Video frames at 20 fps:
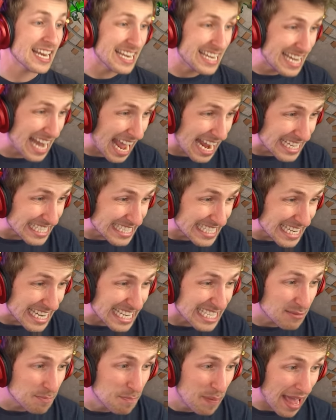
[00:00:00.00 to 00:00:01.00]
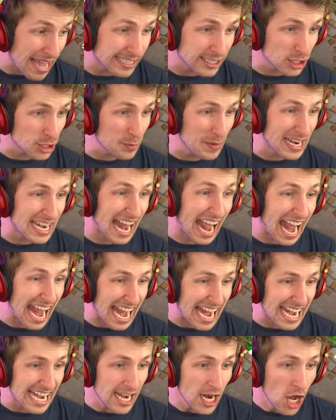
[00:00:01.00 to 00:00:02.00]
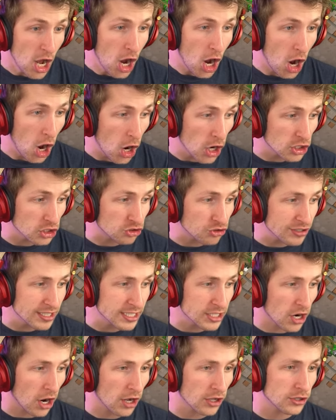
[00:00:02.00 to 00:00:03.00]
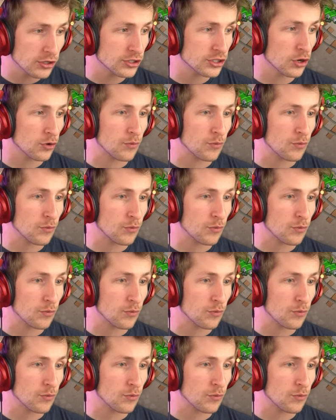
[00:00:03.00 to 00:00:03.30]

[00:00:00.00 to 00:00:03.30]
Next is Benjamin, $800 a